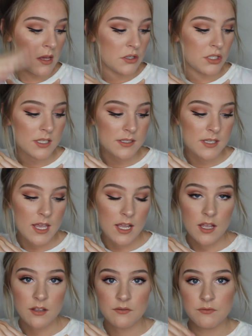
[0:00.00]
just
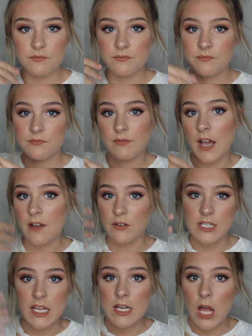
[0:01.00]
like $5 or
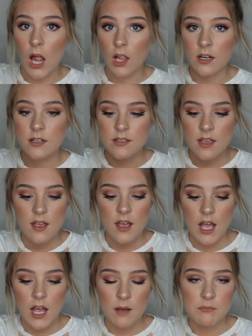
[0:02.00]
$10?
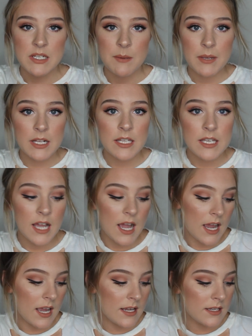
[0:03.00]
Typically
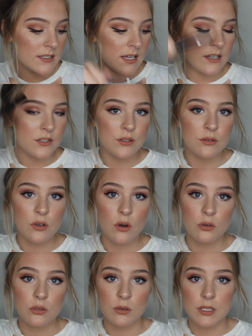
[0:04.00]
I tend to
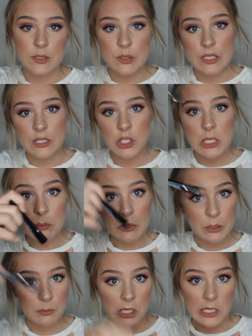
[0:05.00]
go towards the
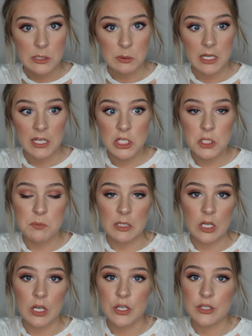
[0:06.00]
cheaper price range
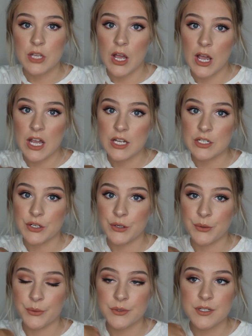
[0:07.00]
because I
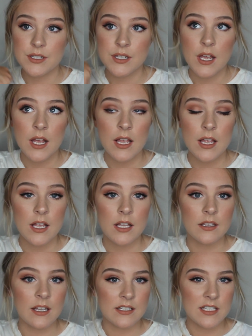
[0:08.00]
don't
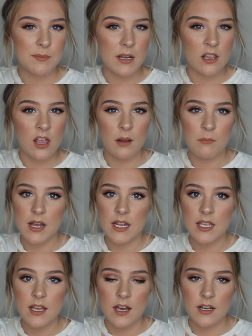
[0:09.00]
like to spend a lot of
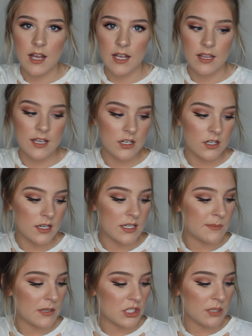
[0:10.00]
money on eyeliner,
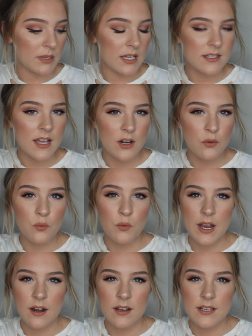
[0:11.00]
especially because I don't
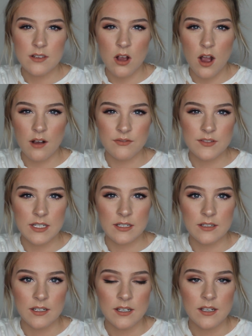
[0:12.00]
wear it as often